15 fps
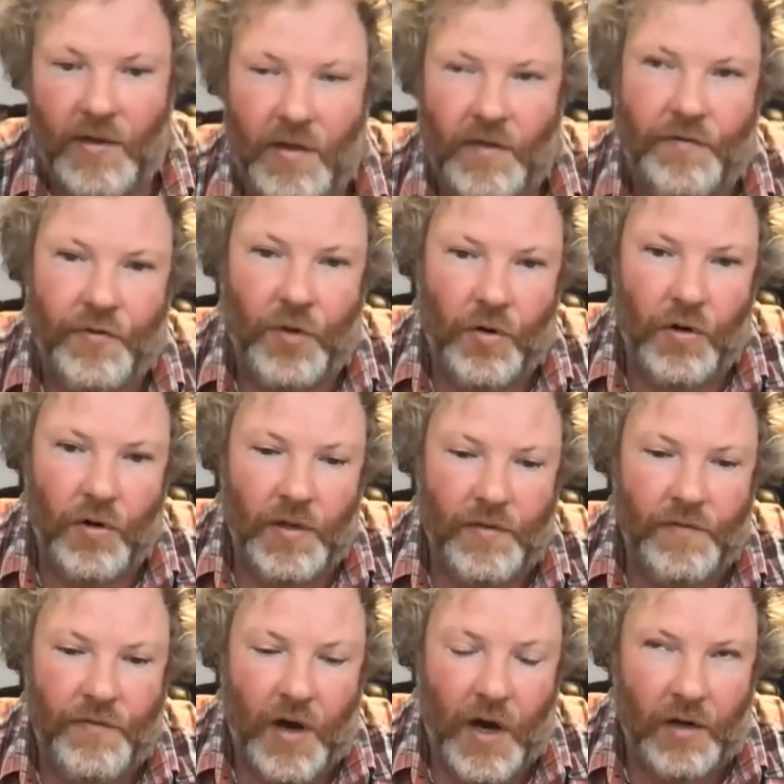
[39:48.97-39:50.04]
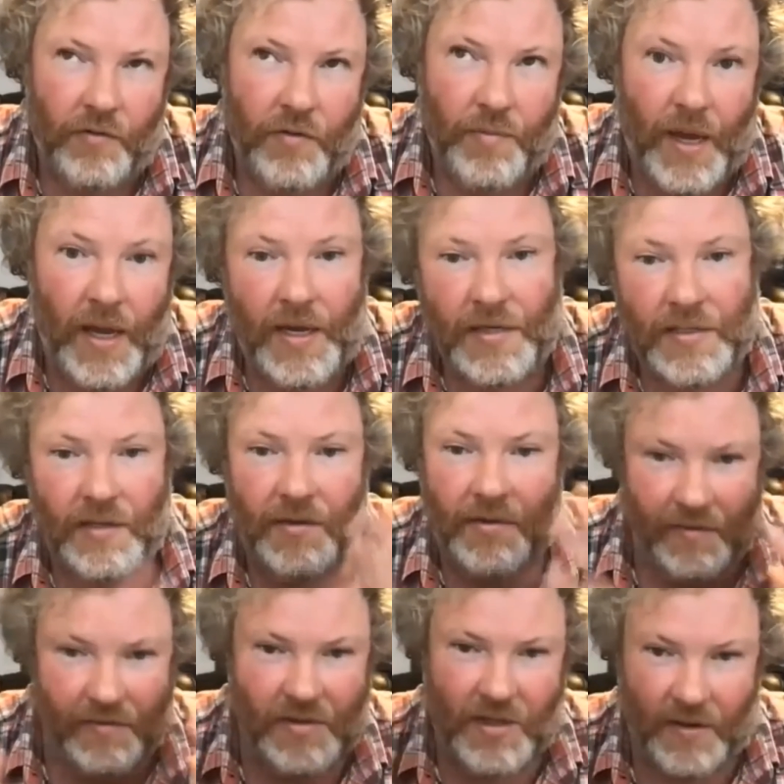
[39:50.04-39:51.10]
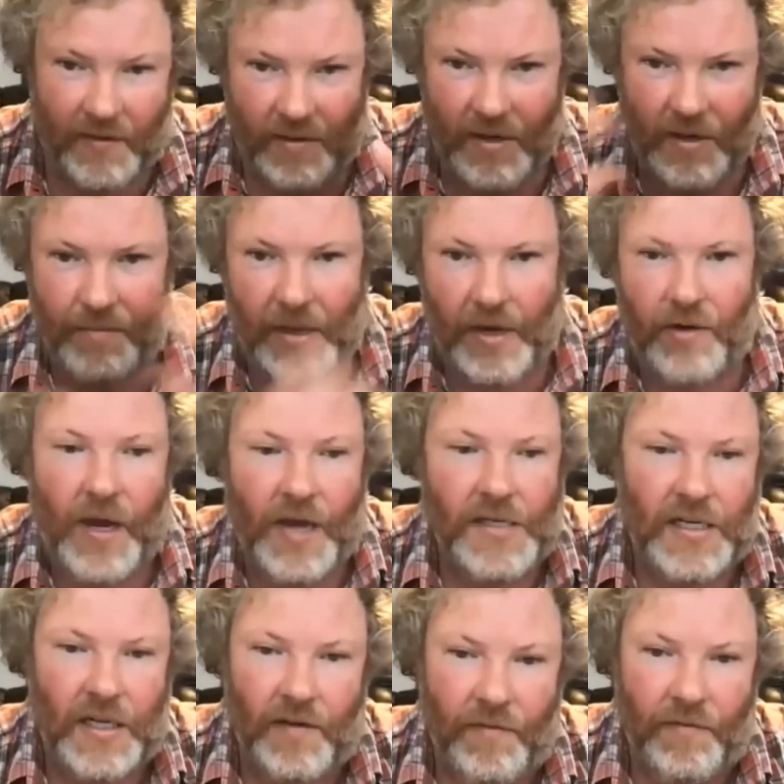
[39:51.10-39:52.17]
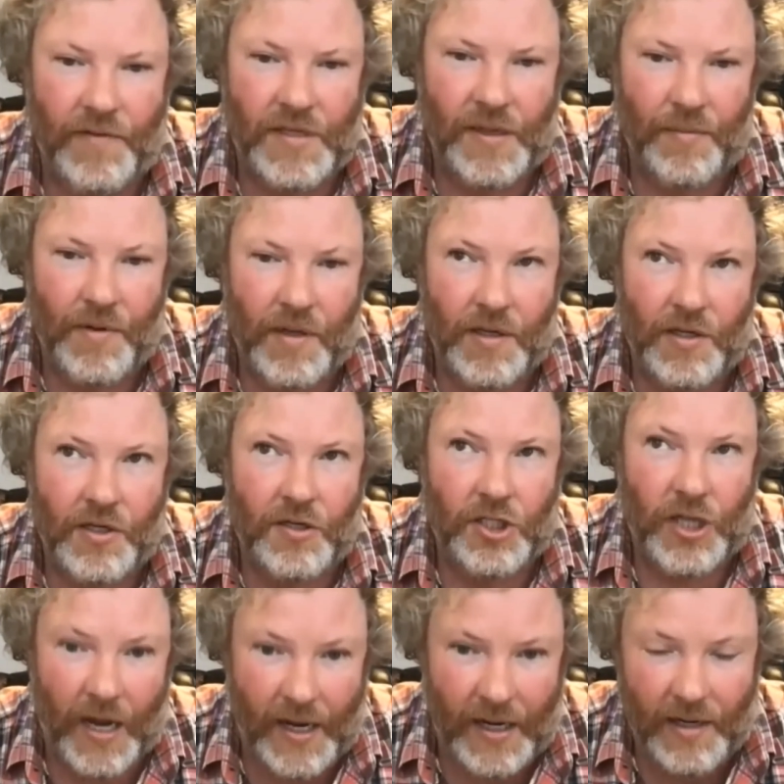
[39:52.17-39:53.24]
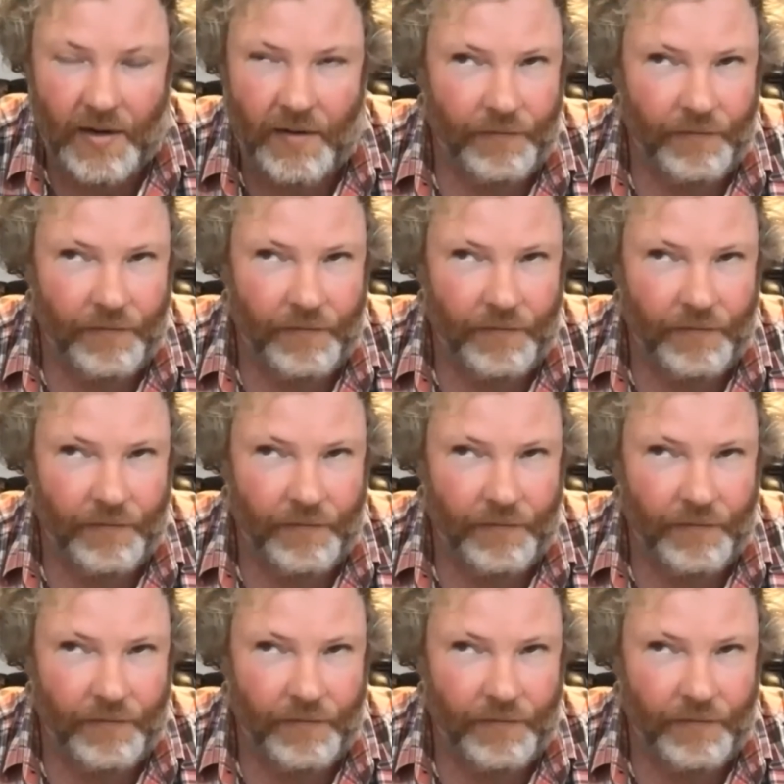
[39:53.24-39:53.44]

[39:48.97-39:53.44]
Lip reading: floral and faunal remains, and can get a better idea of some of the diet of